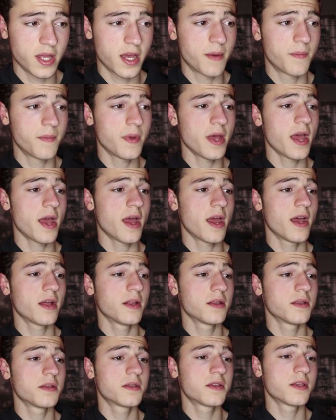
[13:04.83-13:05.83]
them,
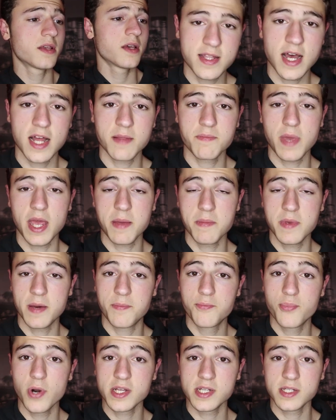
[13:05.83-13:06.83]
and that may be a
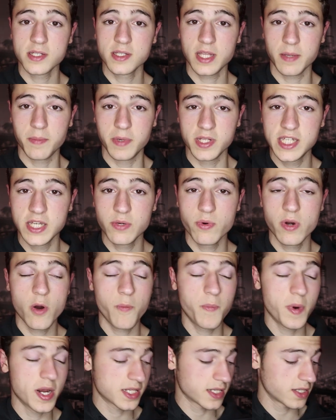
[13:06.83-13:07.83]
present, a
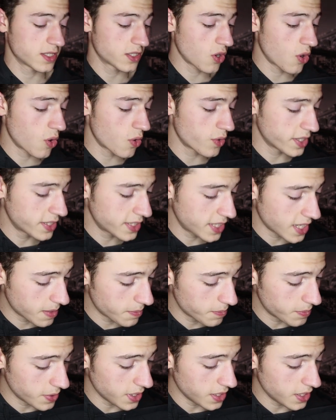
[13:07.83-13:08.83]
material present, or it
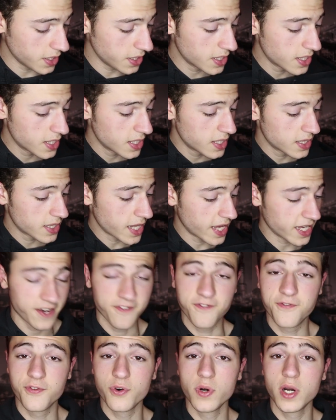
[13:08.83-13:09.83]
can be like
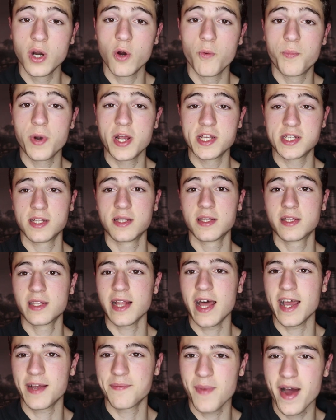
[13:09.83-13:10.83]
a frugal present
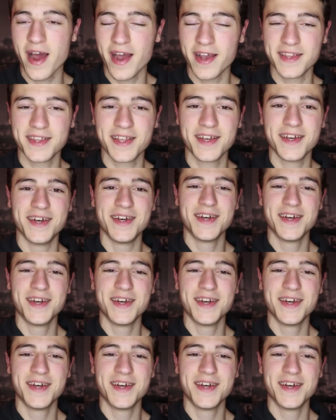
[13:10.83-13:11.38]
like mine.